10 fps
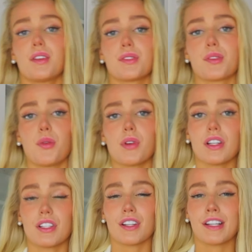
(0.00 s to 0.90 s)
skirt
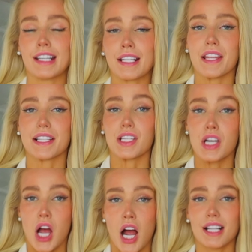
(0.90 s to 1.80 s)
underneath is
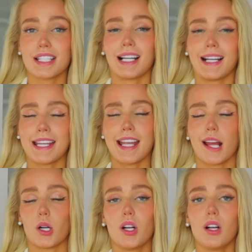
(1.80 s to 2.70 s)
not tight
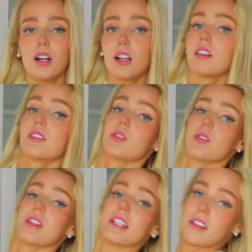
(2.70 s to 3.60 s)
at all, so
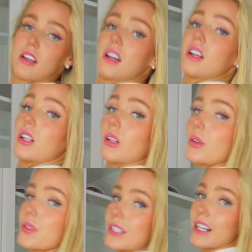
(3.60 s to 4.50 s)
you can
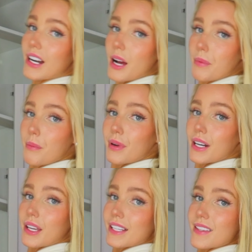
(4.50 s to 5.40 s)
loosen it up and put
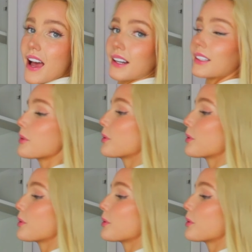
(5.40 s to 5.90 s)
it exactly